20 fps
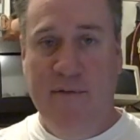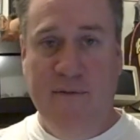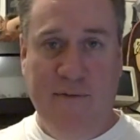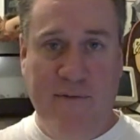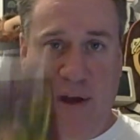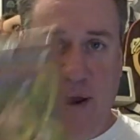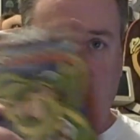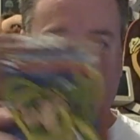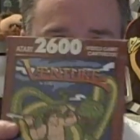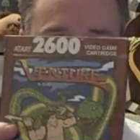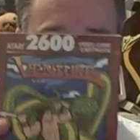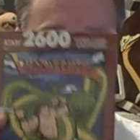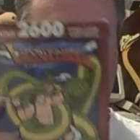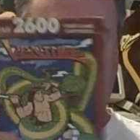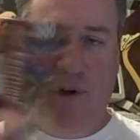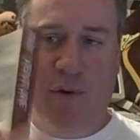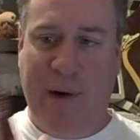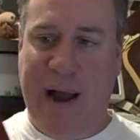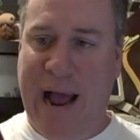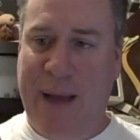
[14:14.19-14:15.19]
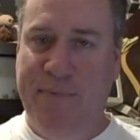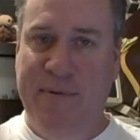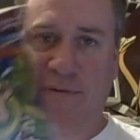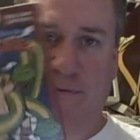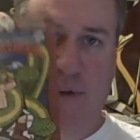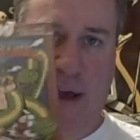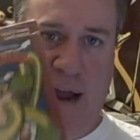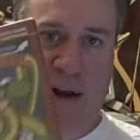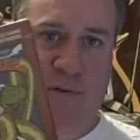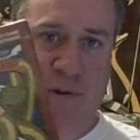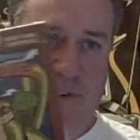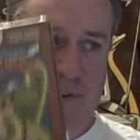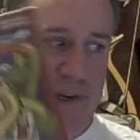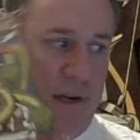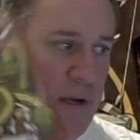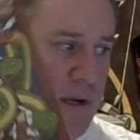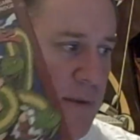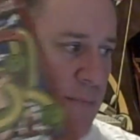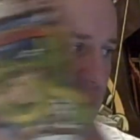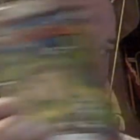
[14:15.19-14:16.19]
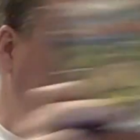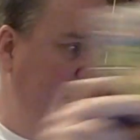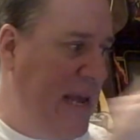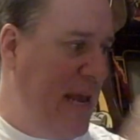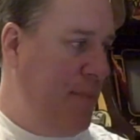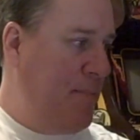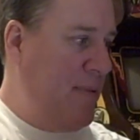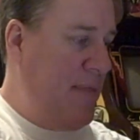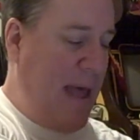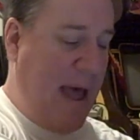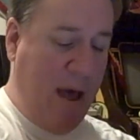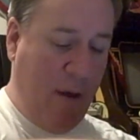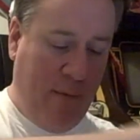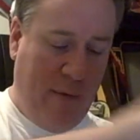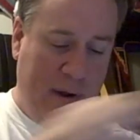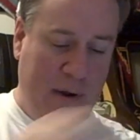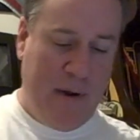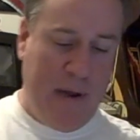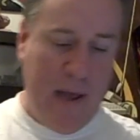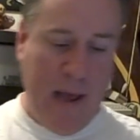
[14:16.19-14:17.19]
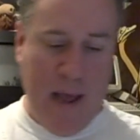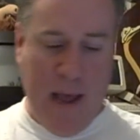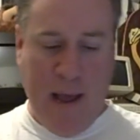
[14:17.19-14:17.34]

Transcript: Venture, still wrapped and factory sealed. I'm going to be keeping that one.